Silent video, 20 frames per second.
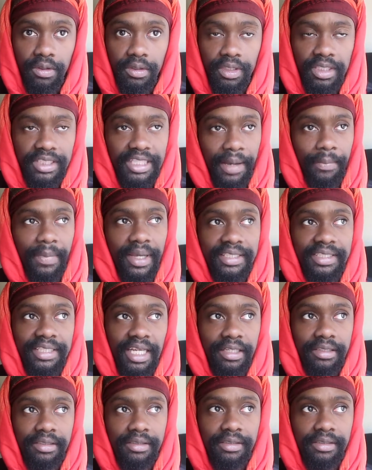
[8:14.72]
Does that make
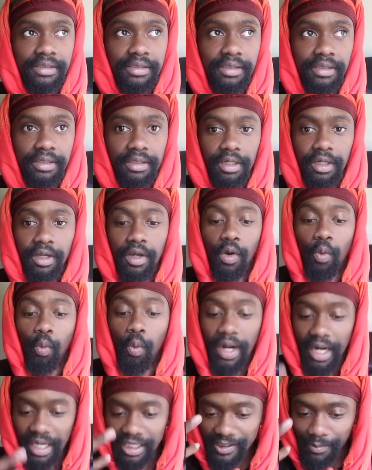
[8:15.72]
sense?
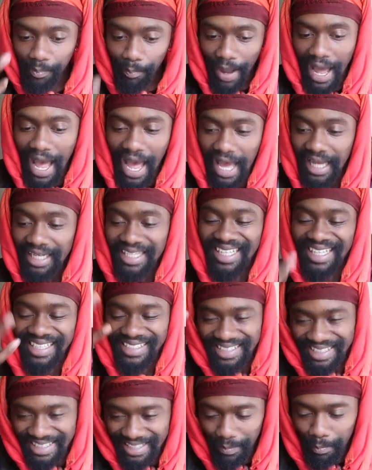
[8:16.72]
When it's bad,
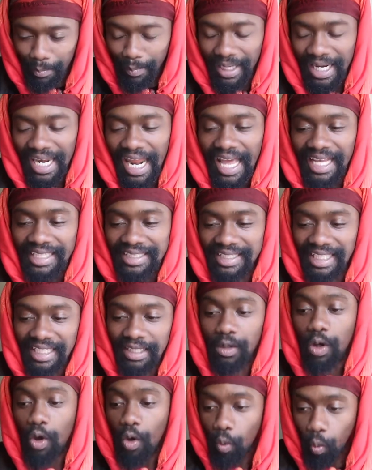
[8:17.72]
it's
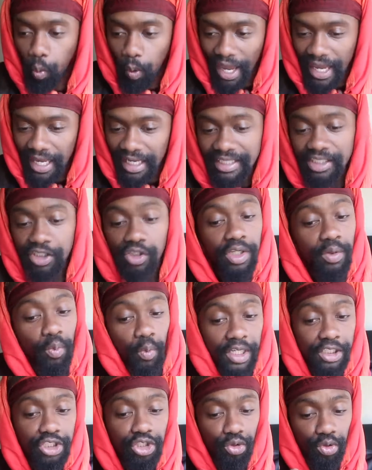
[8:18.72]
symbolizing ways in
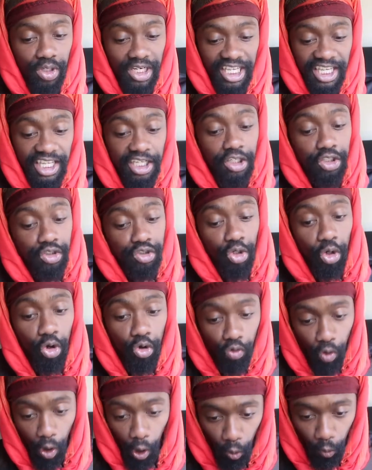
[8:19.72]
which you need to
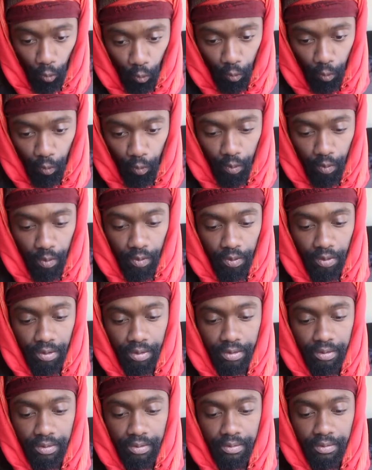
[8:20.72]
grow
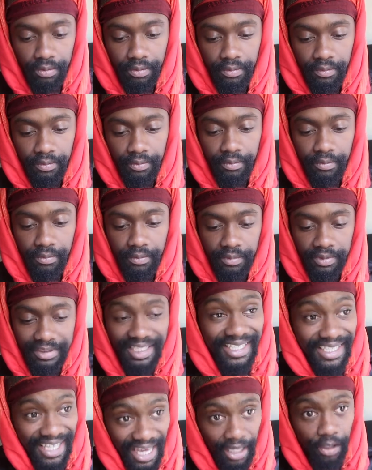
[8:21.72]
to
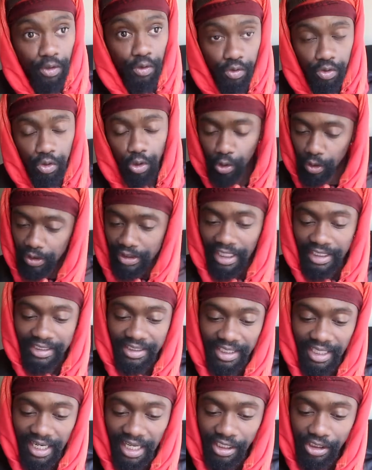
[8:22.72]
get you to your
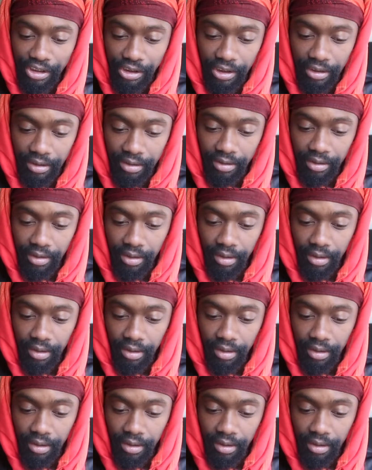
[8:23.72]
destination.